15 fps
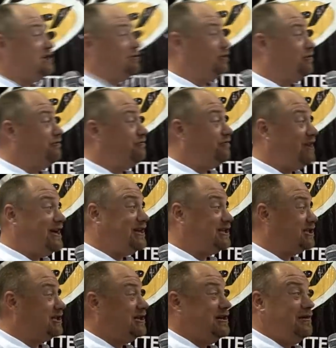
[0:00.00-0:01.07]
C-Groove
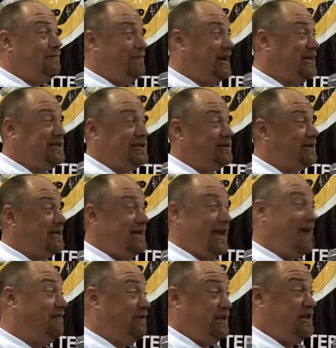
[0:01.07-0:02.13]
face, basically
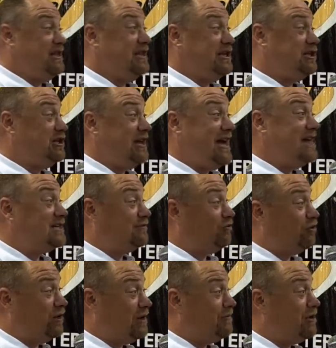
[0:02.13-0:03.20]
everything that you could ask
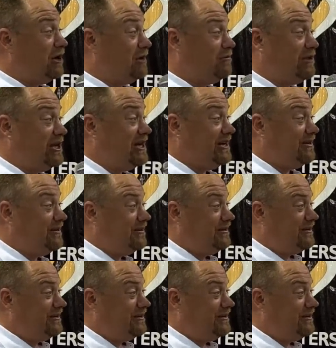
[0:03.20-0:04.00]
for in a putting blade.